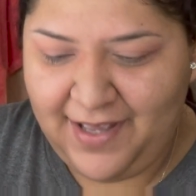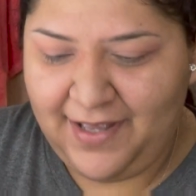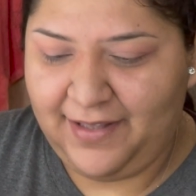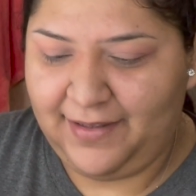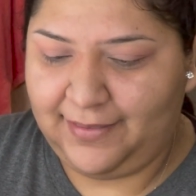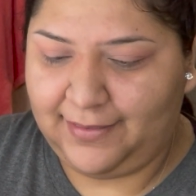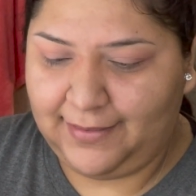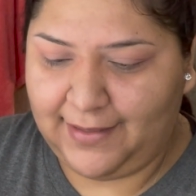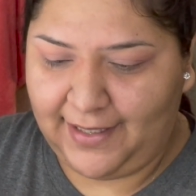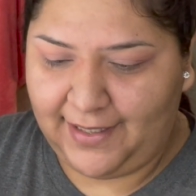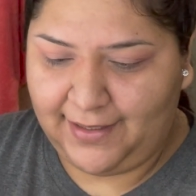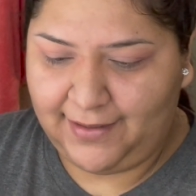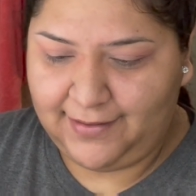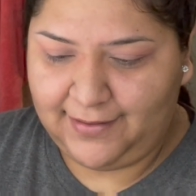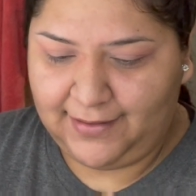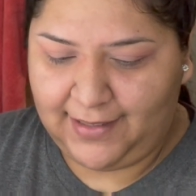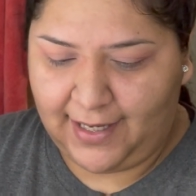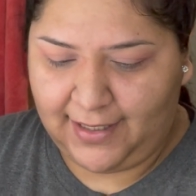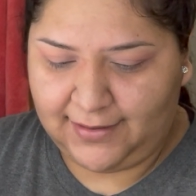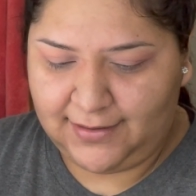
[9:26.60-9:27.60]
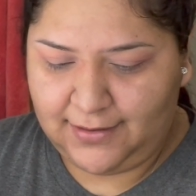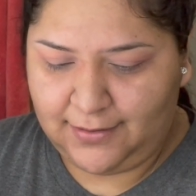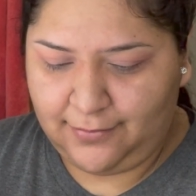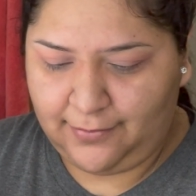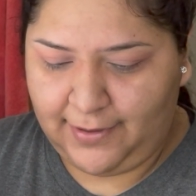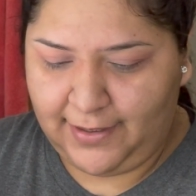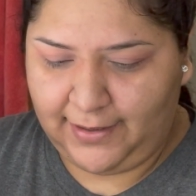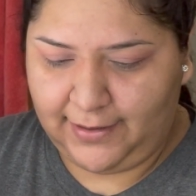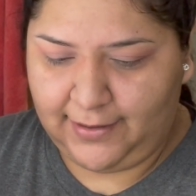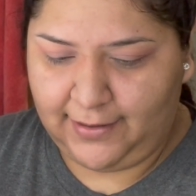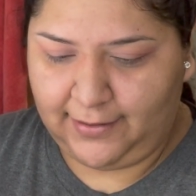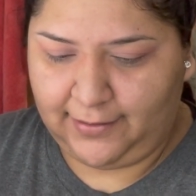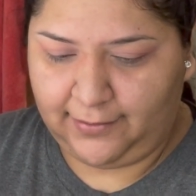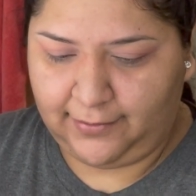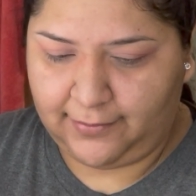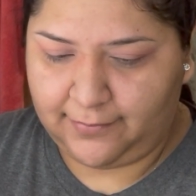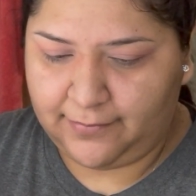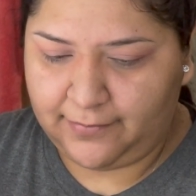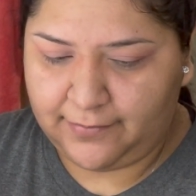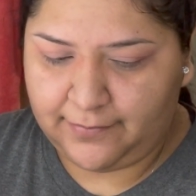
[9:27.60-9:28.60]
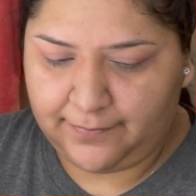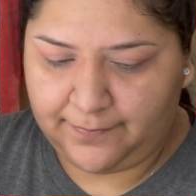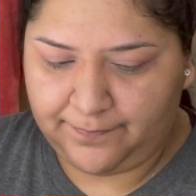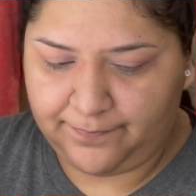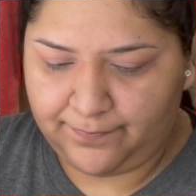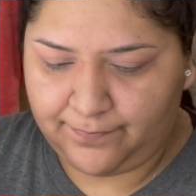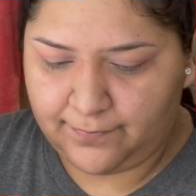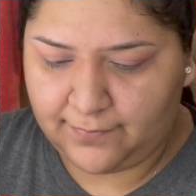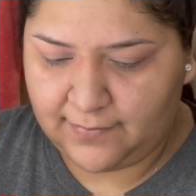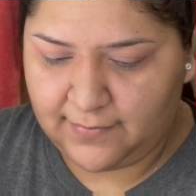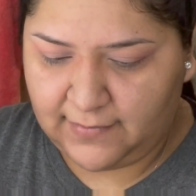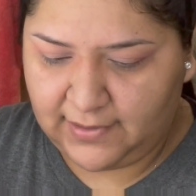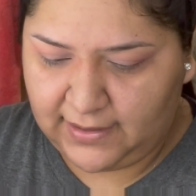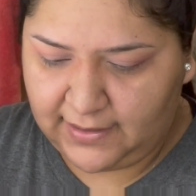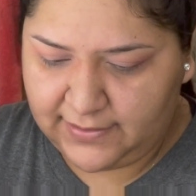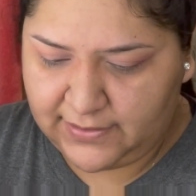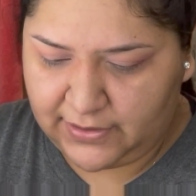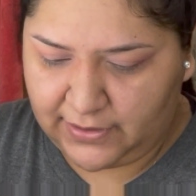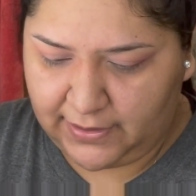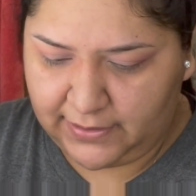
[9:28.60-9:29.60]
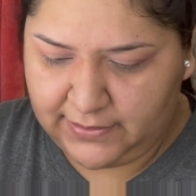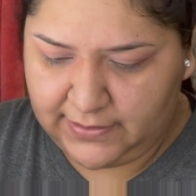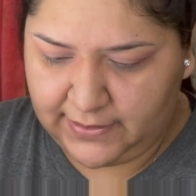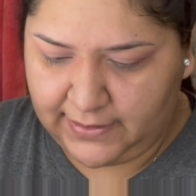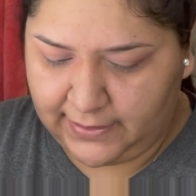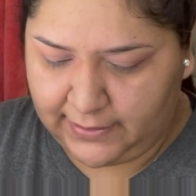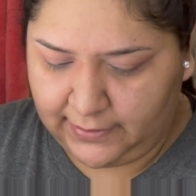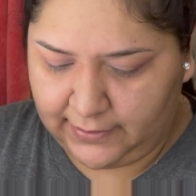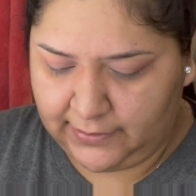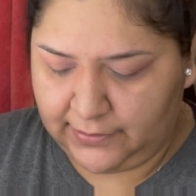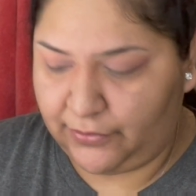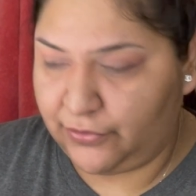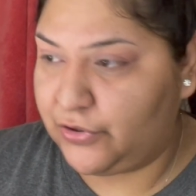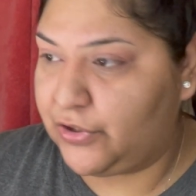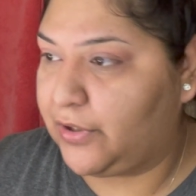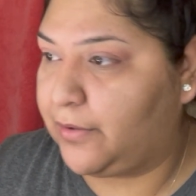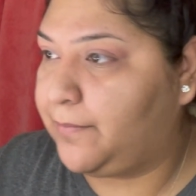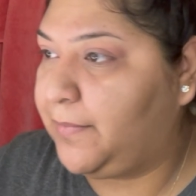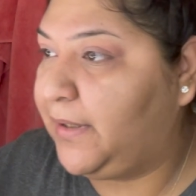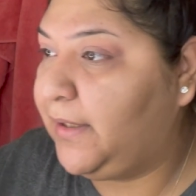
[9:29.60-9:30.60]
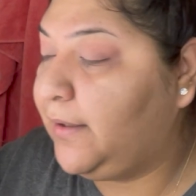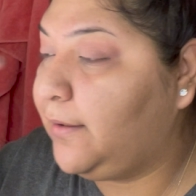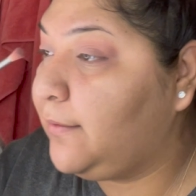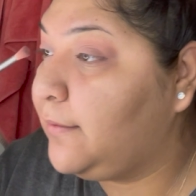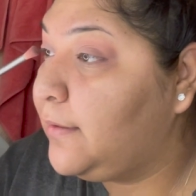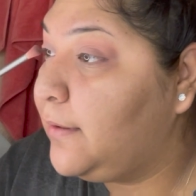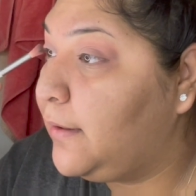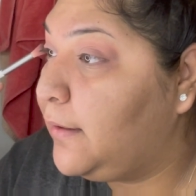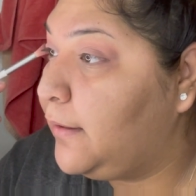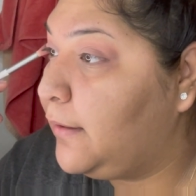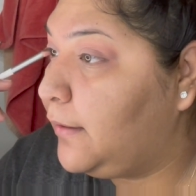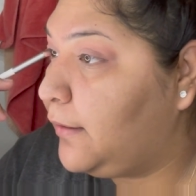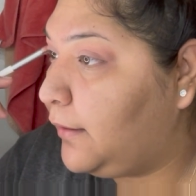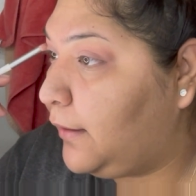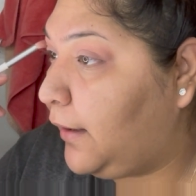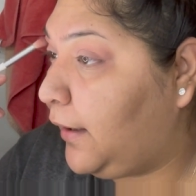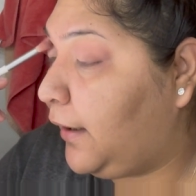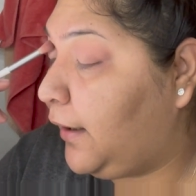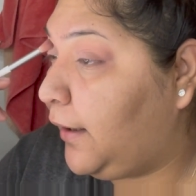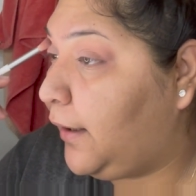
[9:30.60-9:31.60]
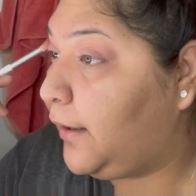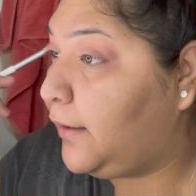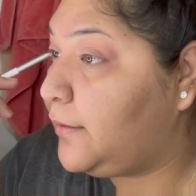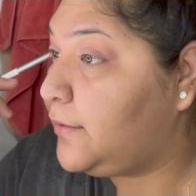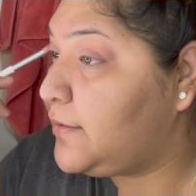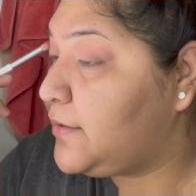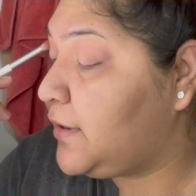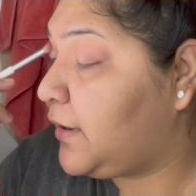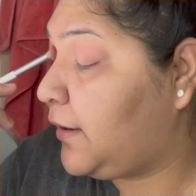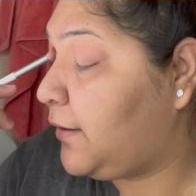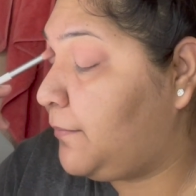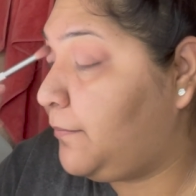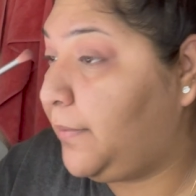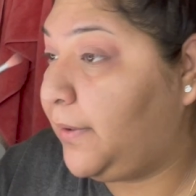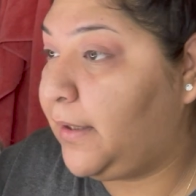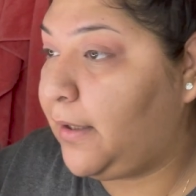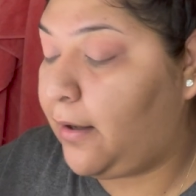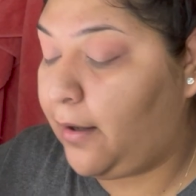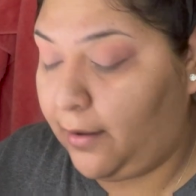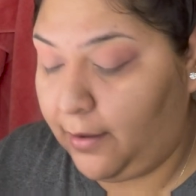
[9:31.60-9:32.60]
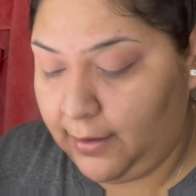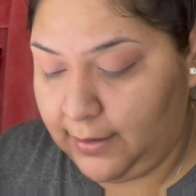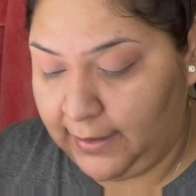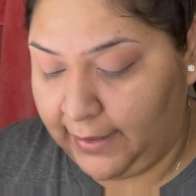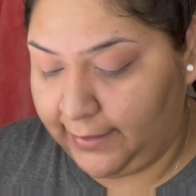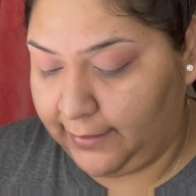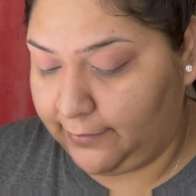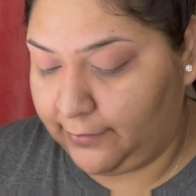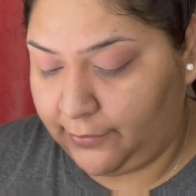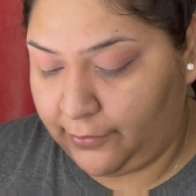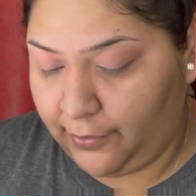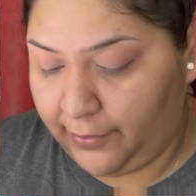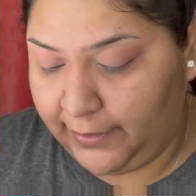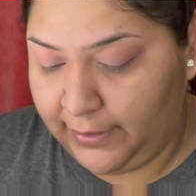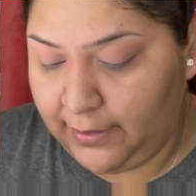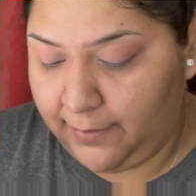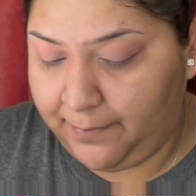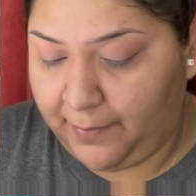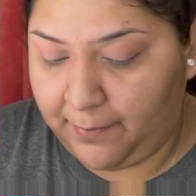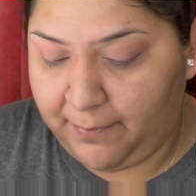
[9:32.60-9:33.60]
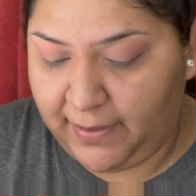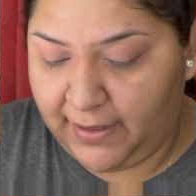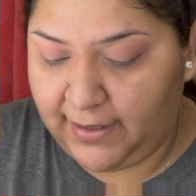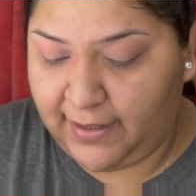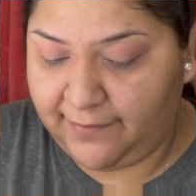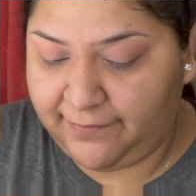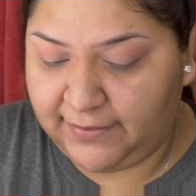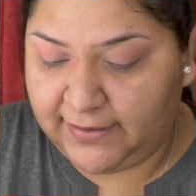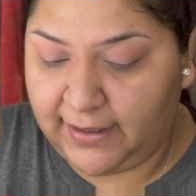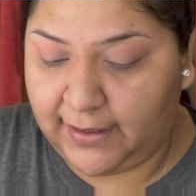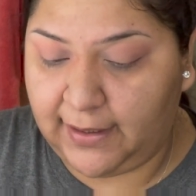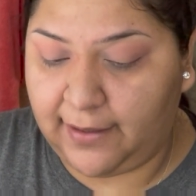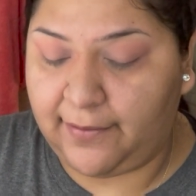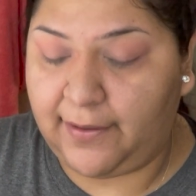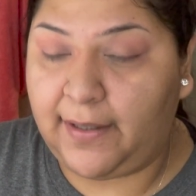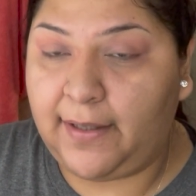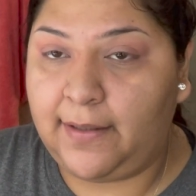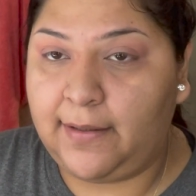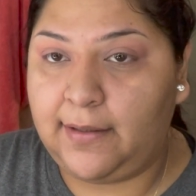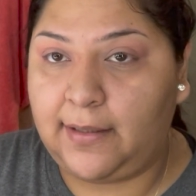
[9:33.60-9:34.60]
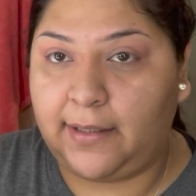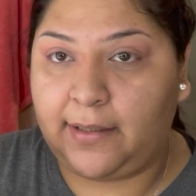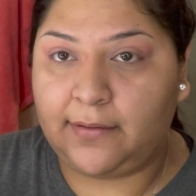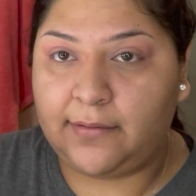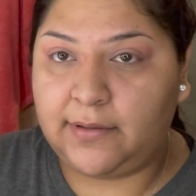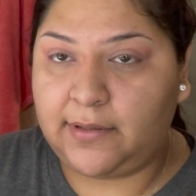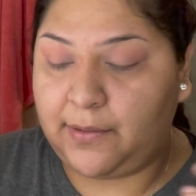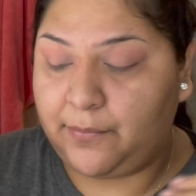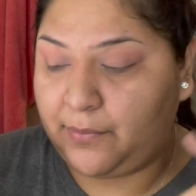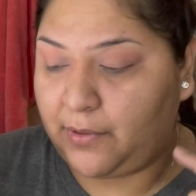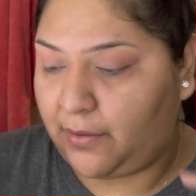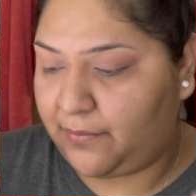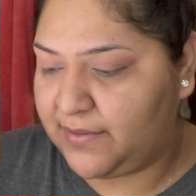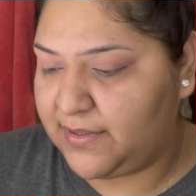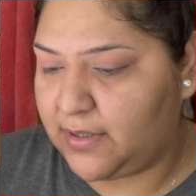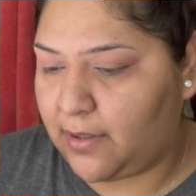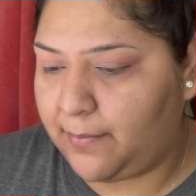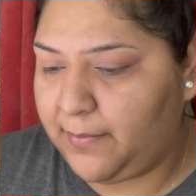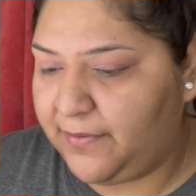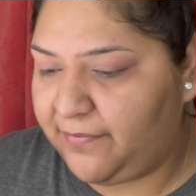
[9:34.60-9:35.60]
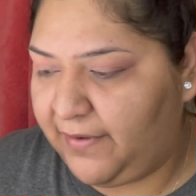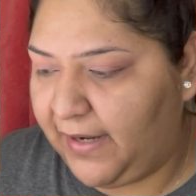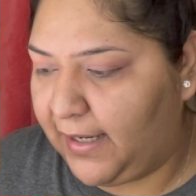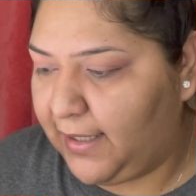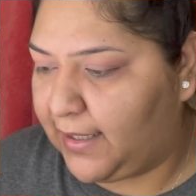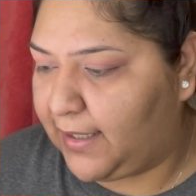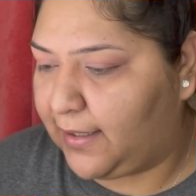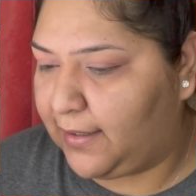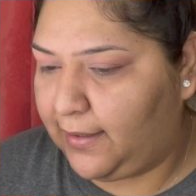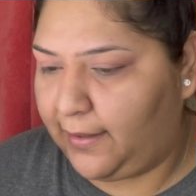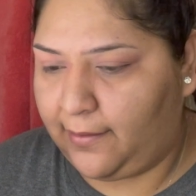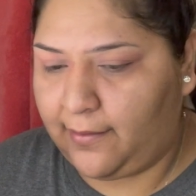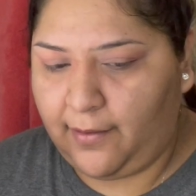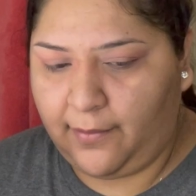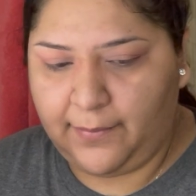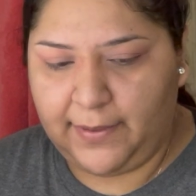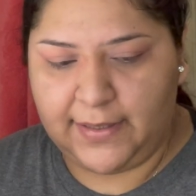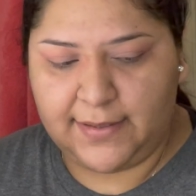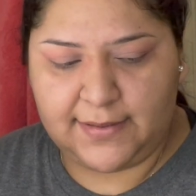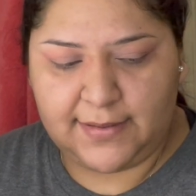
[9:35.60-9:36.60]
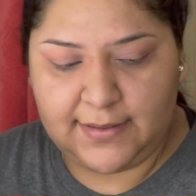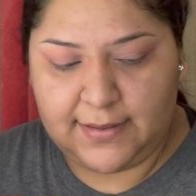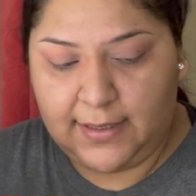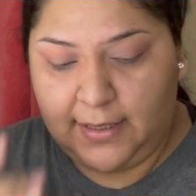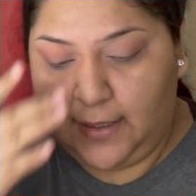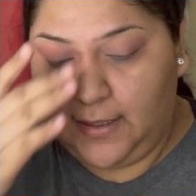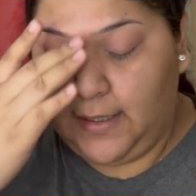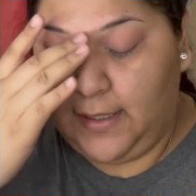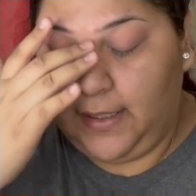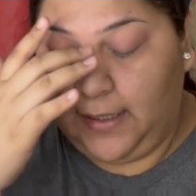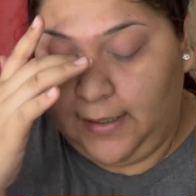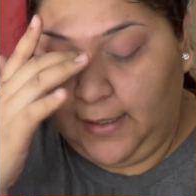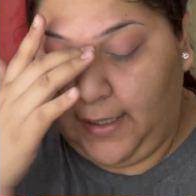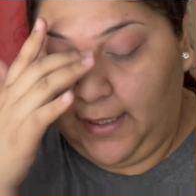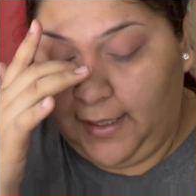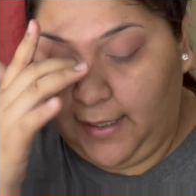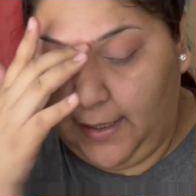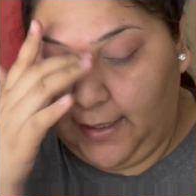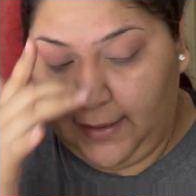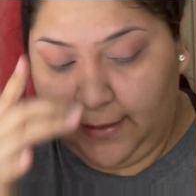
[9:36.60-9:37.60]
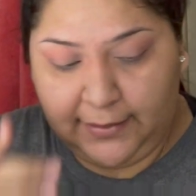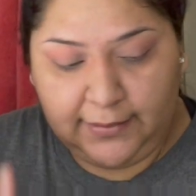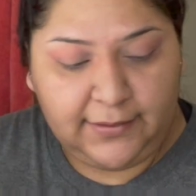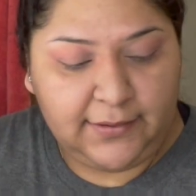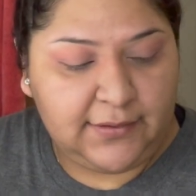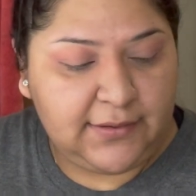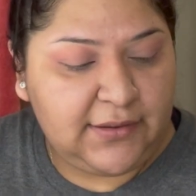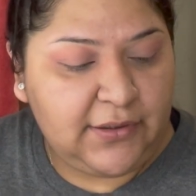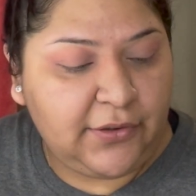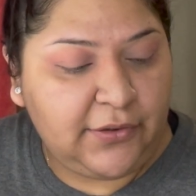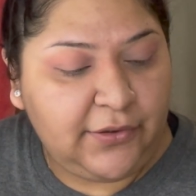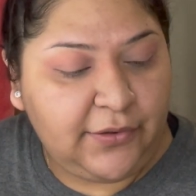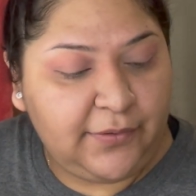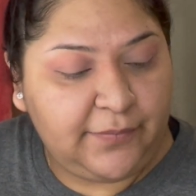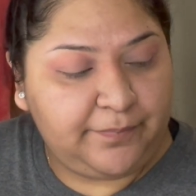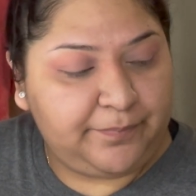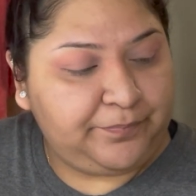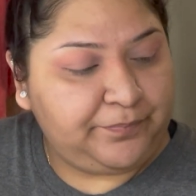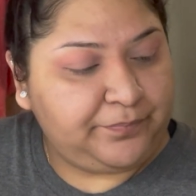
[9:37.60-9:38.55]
then that's when I started to get a little chubby. And but all, like growing up all my life, Tia Laura, like they would always call me flaca, like always. And so,